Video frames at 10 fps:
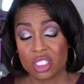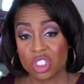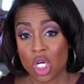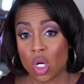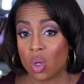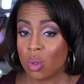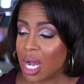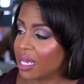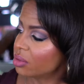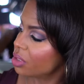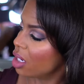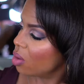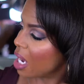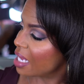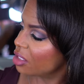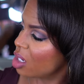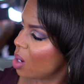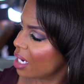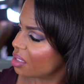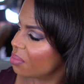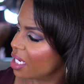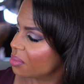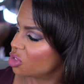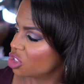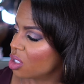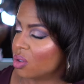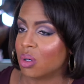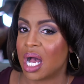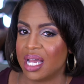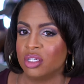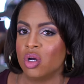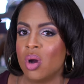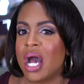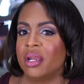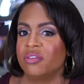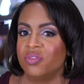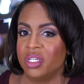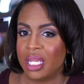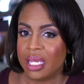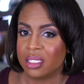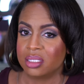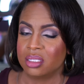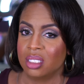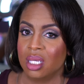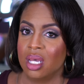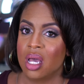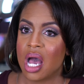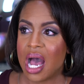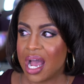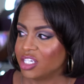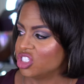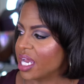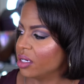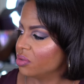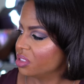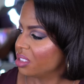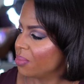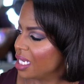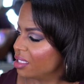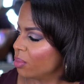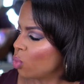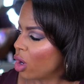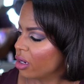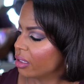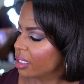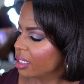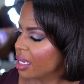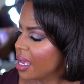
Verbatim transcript: So I don't know. I know I can make them show. I know how to finesse eyeshadows to make them work.